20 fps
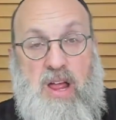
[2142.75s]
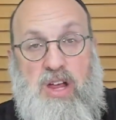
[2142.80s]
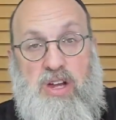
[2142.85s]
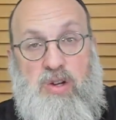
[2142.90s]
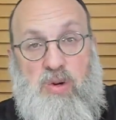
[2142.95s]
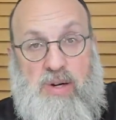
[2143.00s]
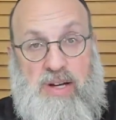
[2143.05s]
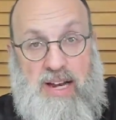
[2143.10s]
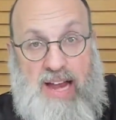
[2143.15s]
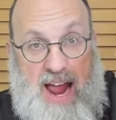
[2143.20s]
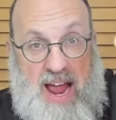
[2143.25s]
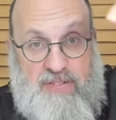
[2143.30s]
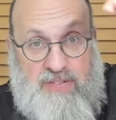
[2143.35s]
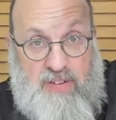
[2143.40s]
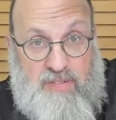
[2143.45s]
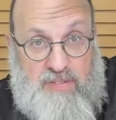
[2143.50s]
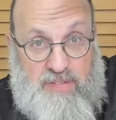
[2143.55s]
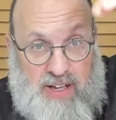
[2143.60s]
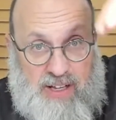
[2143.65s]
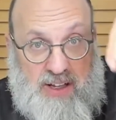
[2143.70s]
You could have
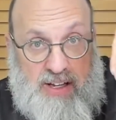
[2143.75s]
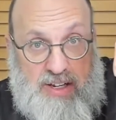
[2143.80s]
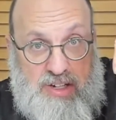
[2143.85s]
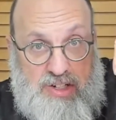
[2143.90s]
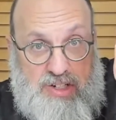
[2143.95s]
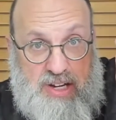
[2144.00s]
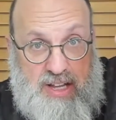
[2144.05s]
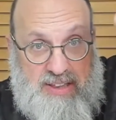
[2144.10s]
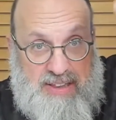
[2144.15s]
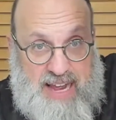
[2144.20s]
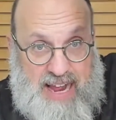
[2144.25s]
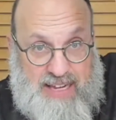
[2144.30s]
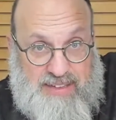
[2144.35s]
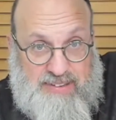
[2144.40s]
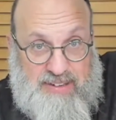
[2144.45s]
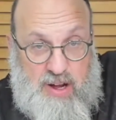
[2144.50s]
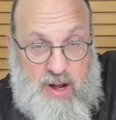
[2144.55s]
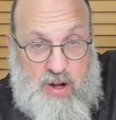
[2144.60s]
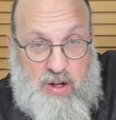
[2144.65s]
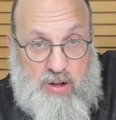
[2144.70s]
a village
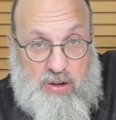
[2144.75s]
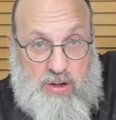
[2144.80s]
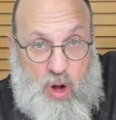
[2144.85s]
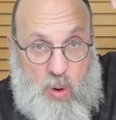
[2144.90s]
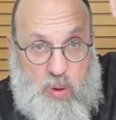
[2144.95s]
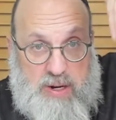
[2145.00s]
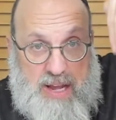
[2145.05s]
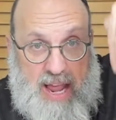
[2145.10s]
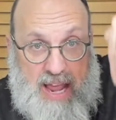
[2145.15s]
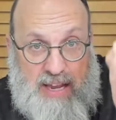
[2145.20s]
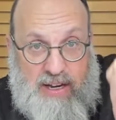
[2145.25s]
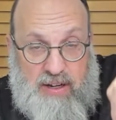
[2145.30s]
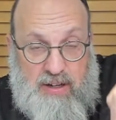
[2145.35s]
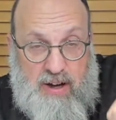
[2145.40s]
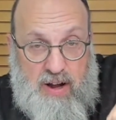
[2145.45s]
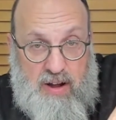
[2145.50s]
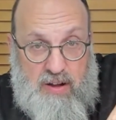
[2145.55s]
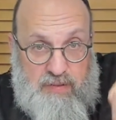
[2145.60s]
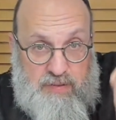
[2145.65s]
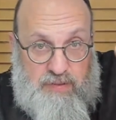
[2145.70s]
that's
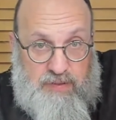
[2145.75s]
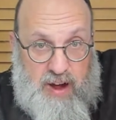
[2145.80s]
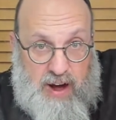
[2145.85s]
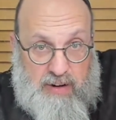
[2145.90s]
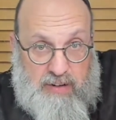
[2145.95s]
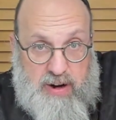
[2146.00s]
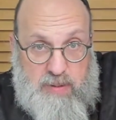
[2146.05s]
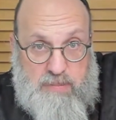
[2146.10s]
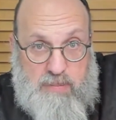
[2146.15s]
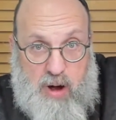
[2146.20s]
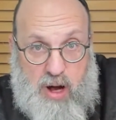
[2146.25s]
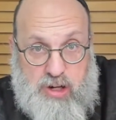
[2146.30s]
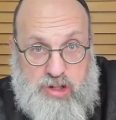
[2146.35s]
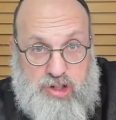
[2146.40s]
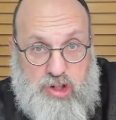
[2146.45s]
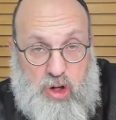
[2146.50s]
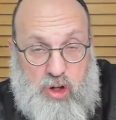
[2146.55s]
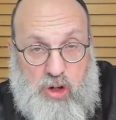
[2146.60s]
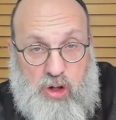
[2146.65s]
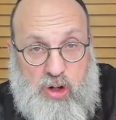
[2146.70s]
located very
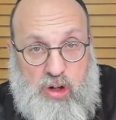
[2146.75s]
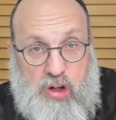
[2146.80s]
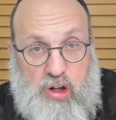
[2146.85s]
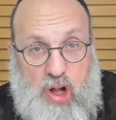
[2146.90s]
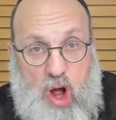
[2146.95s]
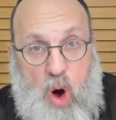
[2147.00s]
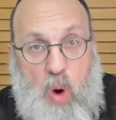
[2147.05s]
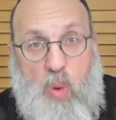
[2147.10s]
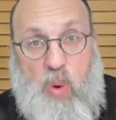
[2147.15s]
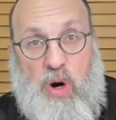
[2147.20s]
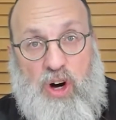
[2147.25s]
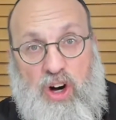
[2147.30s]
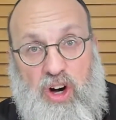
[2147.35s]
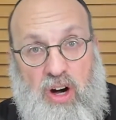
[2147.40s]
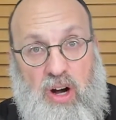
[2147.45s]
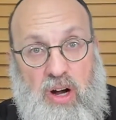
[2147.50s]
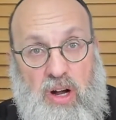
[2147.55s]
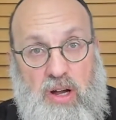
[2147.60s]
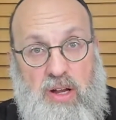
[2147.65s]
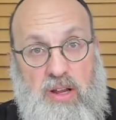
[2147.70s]
much
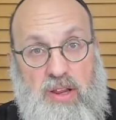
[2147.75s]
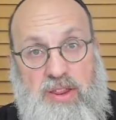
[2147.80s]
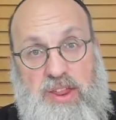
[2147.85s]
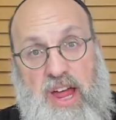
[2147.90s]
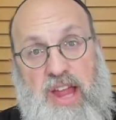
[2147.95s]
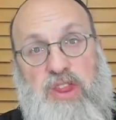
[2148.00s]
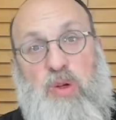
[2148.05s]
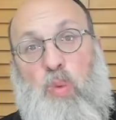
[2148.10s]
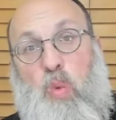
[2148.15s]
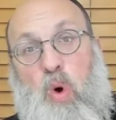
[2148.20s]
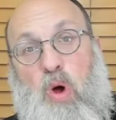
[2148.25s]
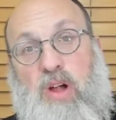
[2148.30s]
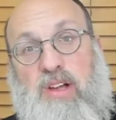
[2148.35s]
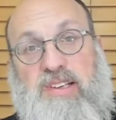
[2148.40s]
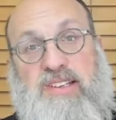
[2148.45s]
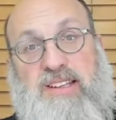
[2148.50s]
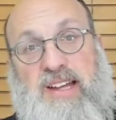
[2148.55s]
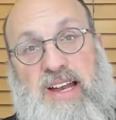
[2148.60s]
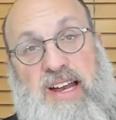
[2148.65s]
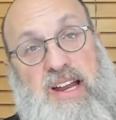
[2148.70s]
lower than the
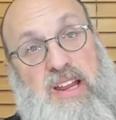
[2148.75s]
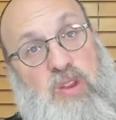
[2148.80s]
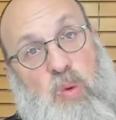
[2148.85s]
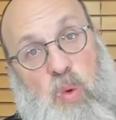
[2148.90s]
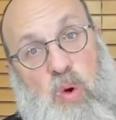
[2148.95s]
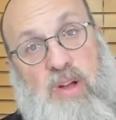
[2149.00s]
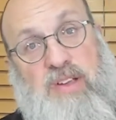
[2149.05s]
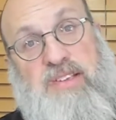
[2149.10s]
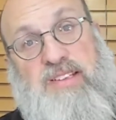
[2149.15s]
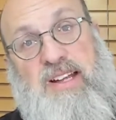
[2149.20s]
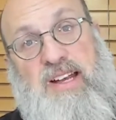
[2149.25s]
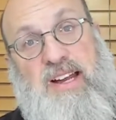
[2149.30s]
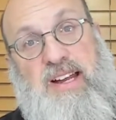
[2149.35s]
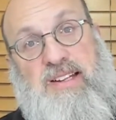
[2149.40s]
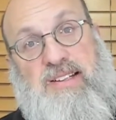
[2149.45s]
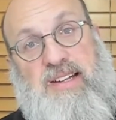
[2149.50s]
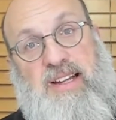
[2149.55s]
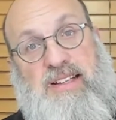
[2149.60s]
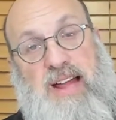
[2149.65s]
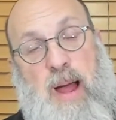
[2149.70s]
walled city. The walled city
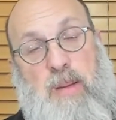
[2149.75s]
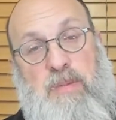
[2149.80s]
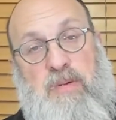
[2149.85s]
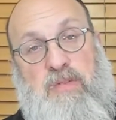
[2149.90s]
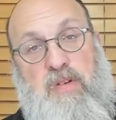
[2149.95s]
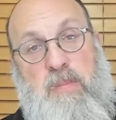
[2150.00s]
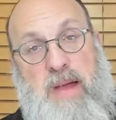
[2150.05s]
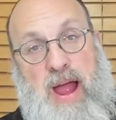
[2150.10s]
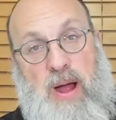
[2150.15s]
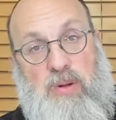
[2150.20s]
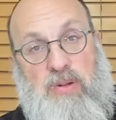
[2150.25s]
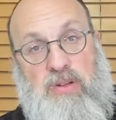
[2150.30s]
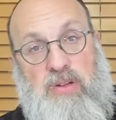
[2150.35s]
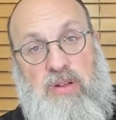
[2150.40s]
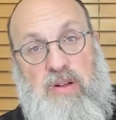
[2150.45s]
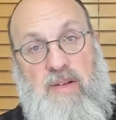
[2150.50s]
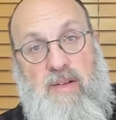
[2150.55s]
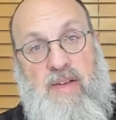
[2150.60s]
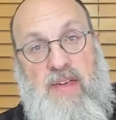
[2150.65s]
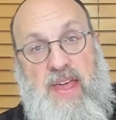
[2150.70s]
is on top of a
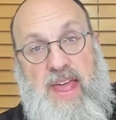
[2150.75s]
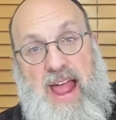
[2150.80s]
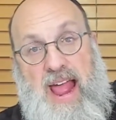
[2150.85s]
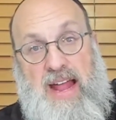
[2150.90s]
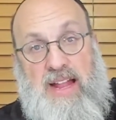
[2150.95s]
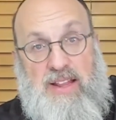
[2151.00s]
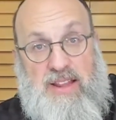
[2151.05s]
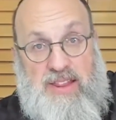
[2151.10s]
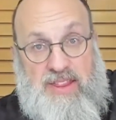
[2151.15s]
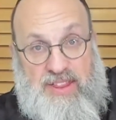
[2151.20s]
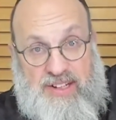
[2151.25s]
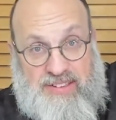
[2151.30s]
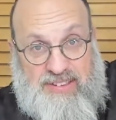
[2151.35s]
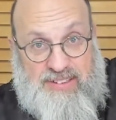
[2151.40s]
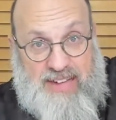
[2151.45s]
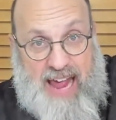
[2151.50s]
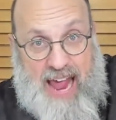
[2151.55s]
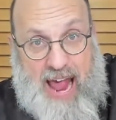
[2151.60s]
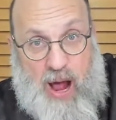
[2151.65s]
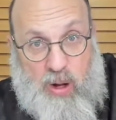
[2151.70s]
mountain, and
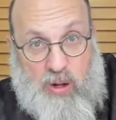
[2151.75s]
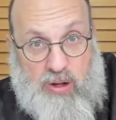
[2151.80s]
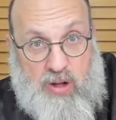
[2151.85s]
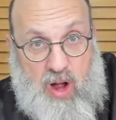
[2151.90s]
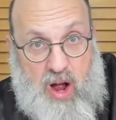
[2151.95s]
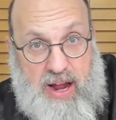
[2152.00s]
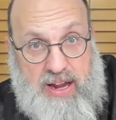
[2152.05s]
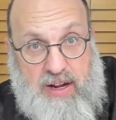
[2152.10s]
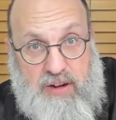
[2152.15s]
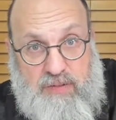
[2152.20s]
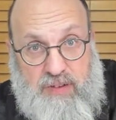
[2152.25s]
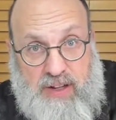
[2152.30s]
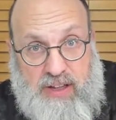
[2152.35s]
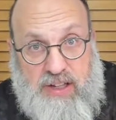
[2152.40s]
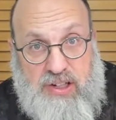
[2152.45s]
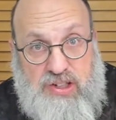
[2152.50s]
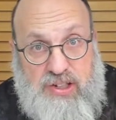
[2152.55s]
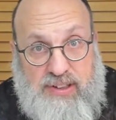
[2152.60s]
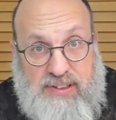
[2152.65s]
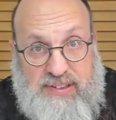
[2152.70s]
this outlying
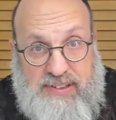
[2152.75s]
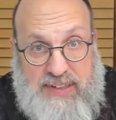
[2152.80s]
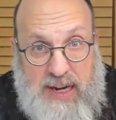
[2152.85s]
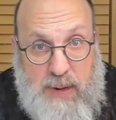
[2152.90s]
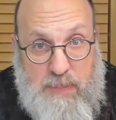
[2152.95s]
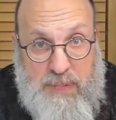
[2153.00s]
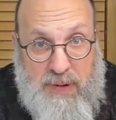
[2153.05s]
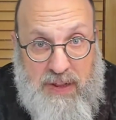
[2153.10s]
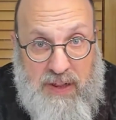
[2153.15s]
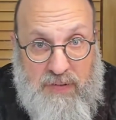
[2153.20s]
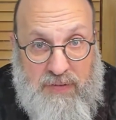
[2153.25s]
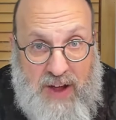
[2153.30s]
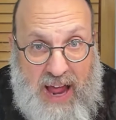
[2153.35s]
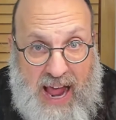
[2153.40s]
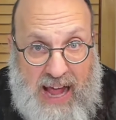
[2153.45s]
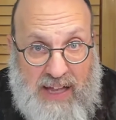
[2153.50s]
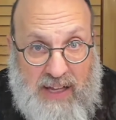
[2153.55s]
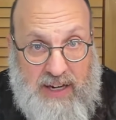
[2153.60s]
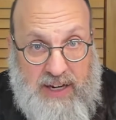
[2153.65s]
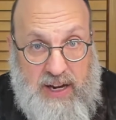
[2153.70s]
village is deep in the
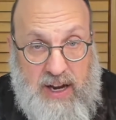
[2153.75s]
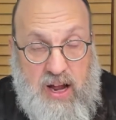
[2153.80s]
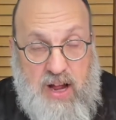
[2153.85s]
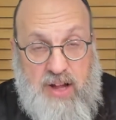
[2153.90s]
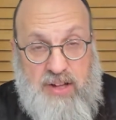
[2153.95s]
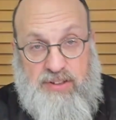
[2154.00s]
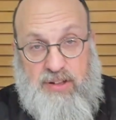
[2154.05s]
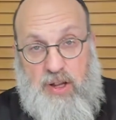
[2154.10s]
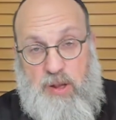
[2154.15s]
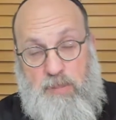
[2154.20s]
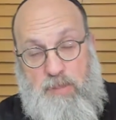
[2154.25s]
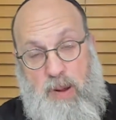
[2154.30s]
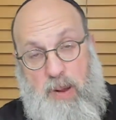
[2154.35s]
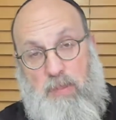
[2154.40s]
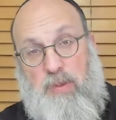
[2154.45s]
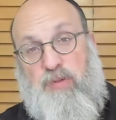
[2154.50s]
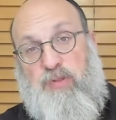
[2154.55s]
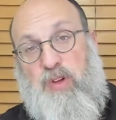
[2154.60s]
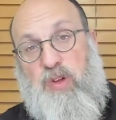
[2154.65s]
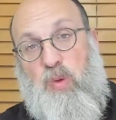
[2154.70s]
valley. So the
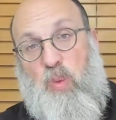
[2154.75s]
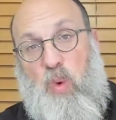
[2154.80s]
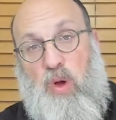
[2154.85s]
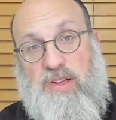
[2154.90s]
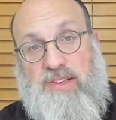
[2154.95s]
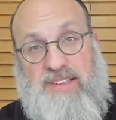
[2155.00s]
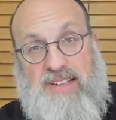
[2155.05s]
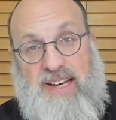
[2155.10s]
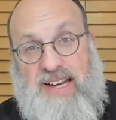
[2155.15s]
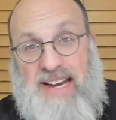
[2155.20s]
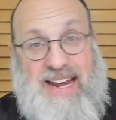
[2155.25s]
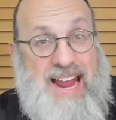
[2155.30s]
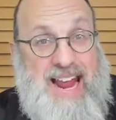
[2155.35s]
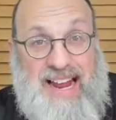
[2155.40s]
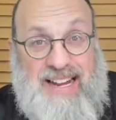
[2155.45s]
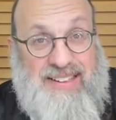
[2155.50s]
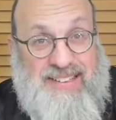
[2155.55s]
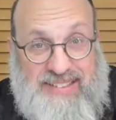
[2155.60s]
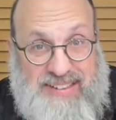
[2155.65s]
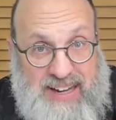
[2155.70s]
people from the walled city
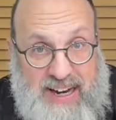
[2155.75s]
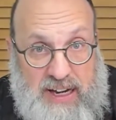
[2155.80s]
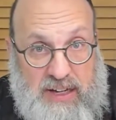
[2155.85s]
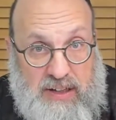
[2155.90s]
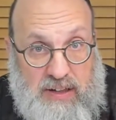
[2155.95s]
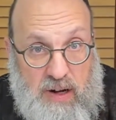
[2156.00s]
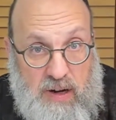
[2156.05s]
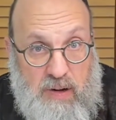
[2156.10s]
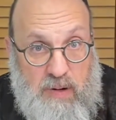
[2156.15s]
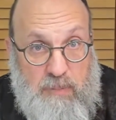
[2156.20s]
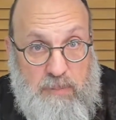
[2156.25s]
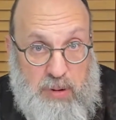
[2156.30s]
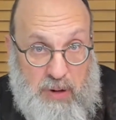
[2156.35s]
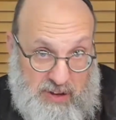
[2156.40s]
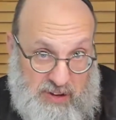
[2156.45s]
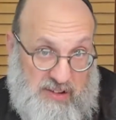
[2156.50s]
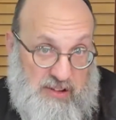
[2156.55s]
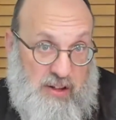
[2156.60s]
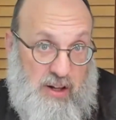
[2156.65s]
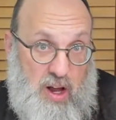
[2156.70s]
can't see it, but
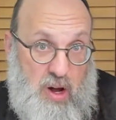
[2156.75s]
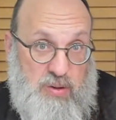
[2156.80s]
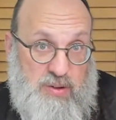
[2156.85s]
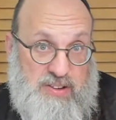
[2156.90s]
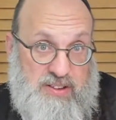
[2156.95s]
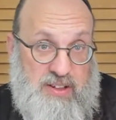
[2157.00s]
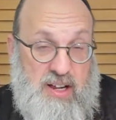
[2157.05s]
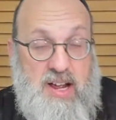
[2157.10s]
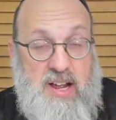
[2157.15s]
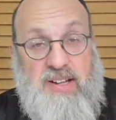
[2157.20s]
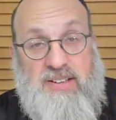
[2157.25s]
it's close.